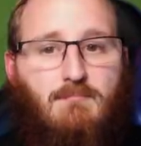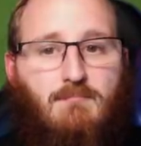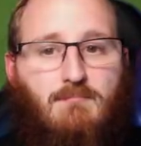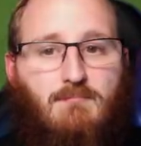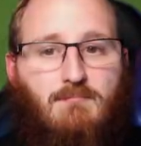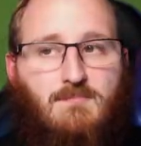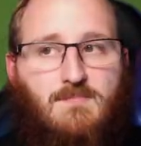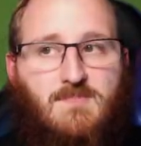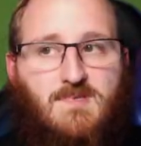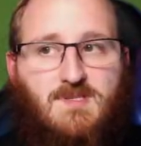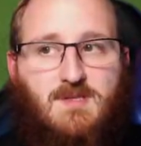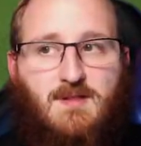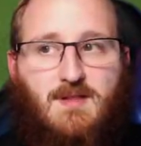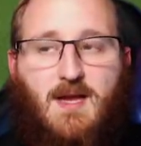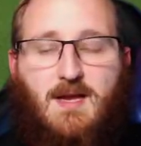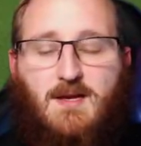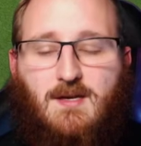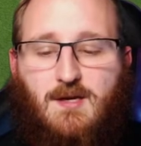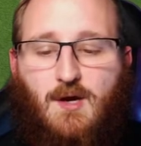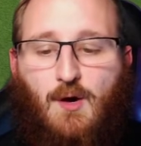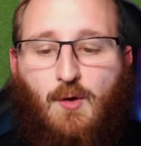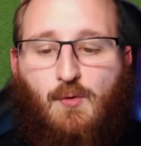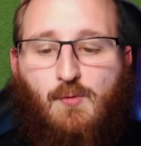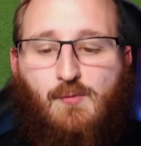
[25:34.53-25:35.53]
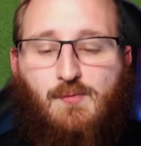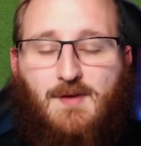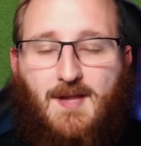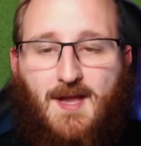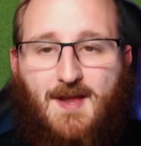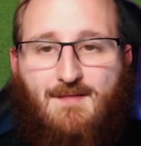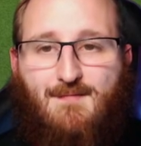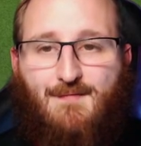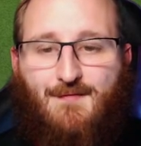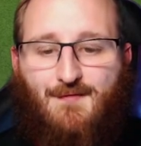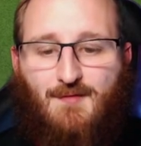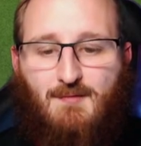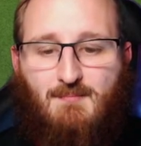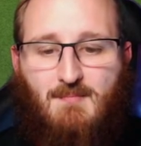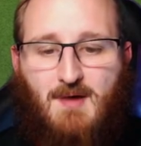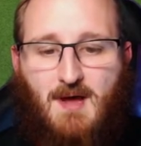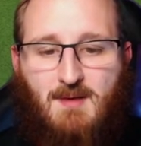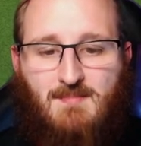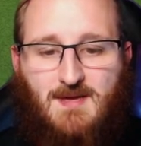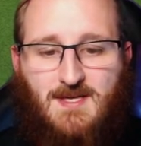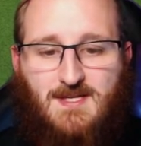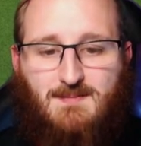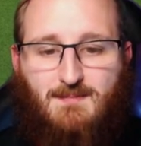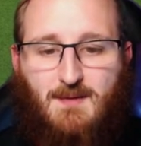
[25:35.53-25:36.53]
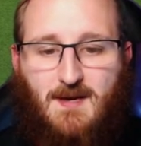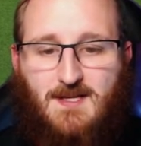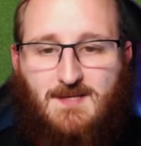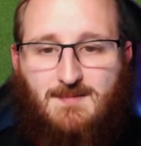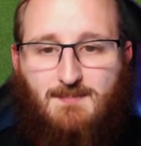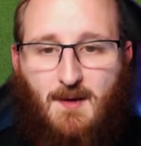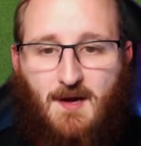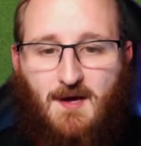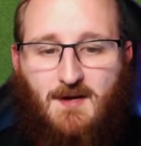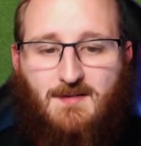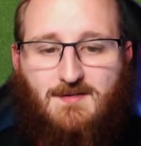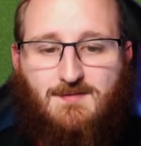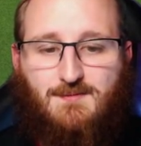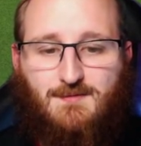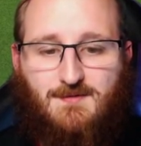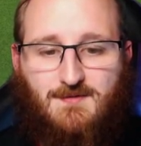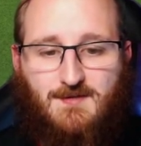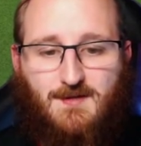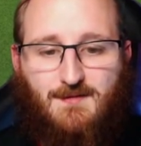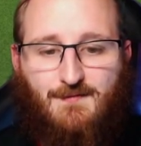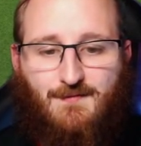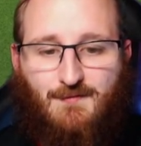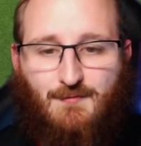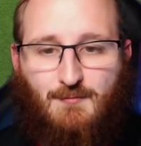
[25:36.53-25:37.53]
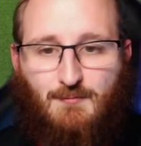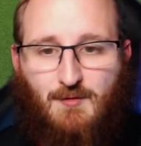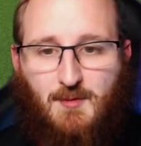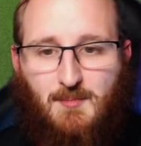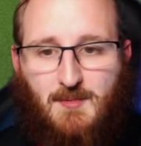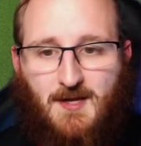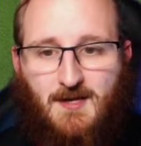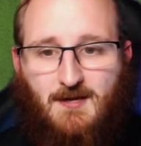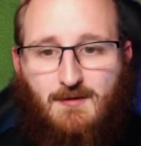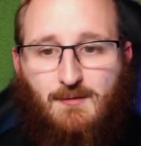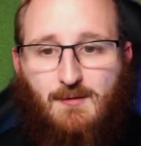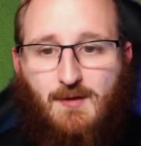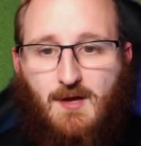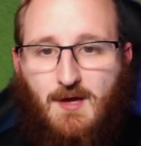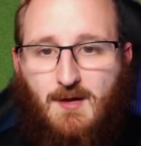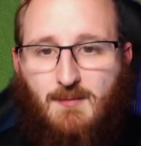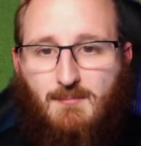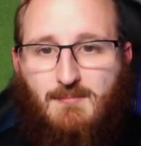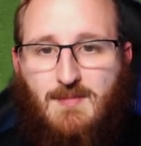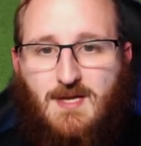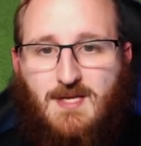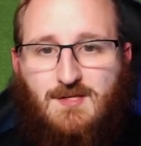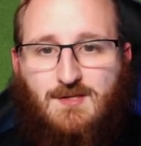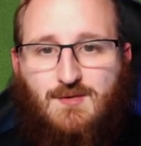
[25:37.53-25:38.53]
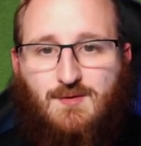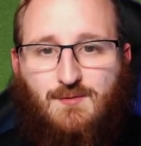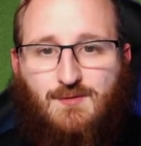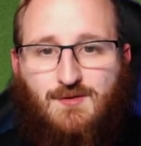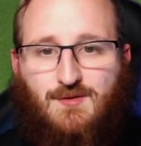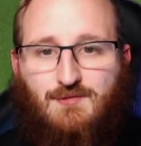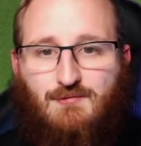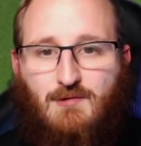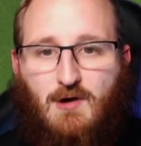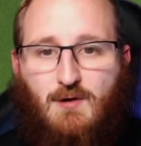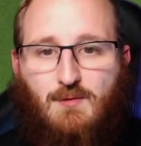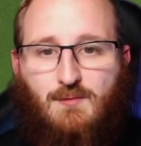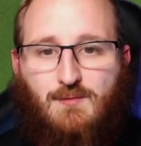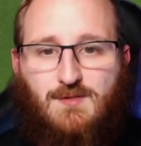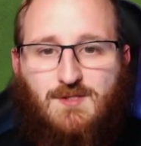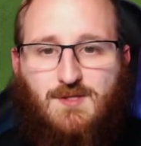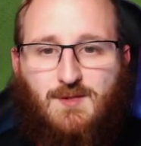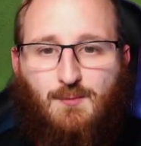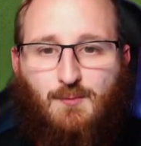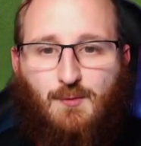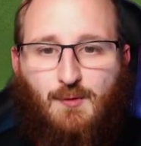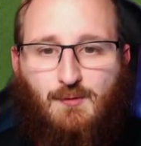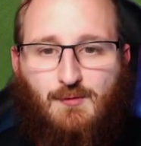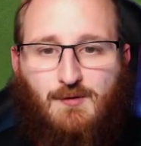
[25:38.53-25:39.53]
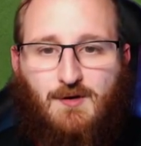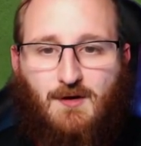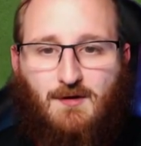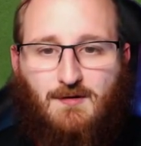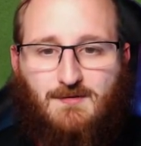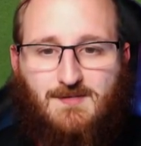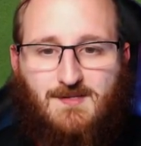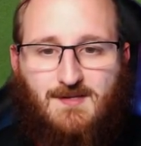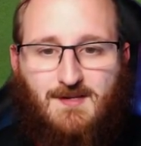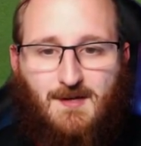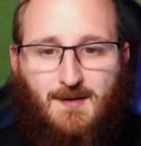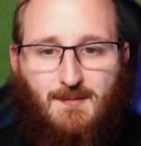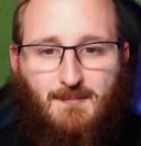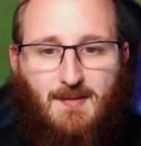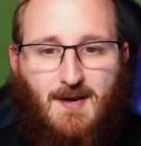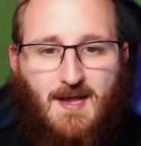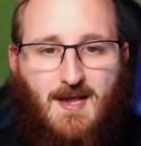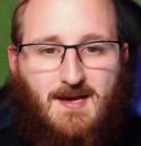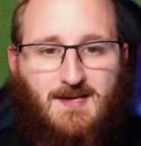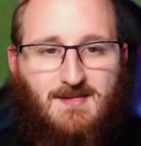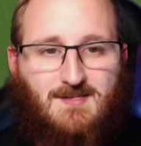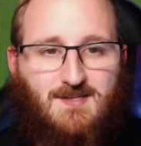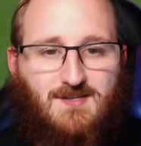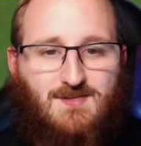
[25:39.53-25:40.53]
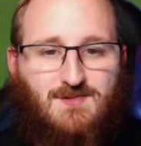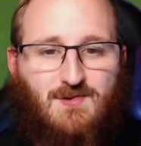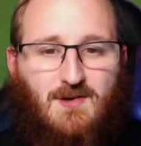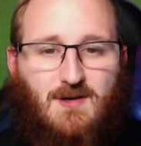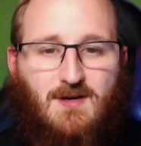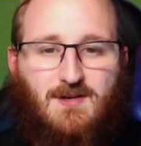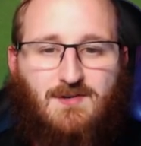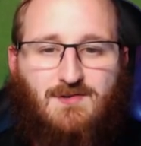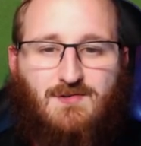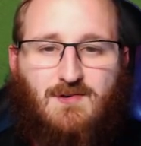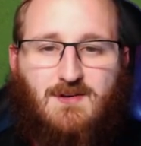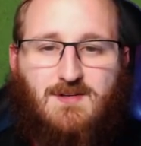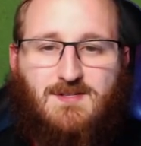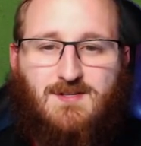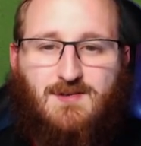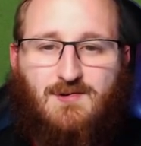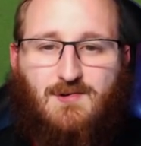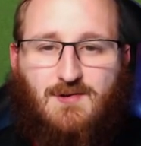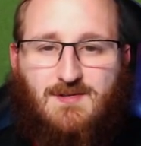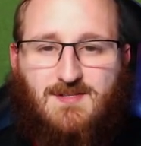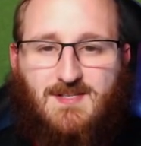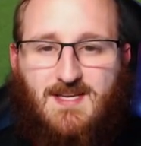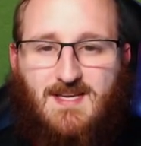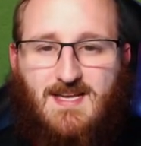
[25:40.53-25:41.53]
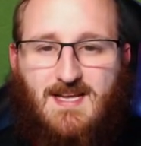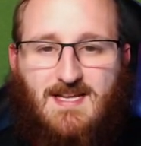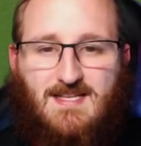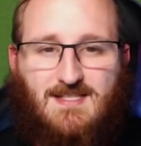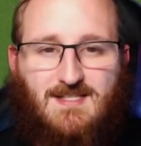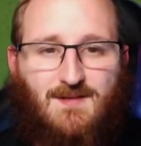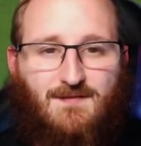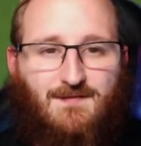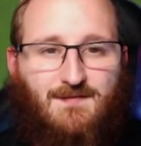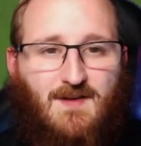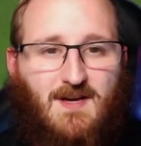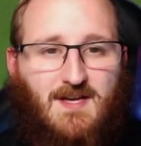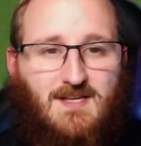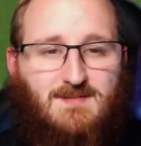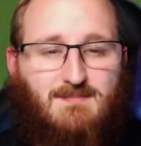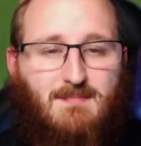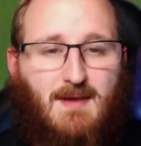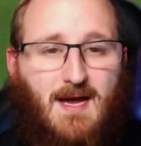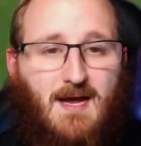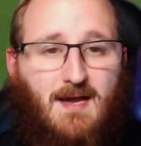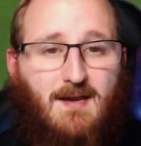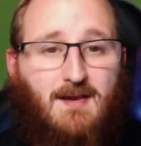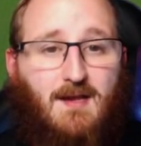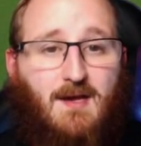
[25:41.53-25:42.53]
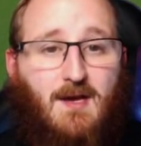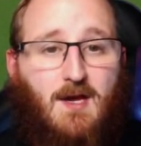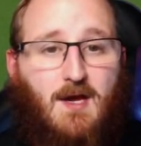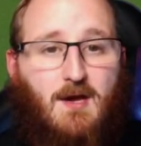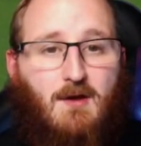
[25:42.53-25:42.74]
So that goal came from a misplaced pass, wasn't it, from Romeu. Mitchell's throw to Walcott. Playing as a striker, tries to cross it in, hits the first man.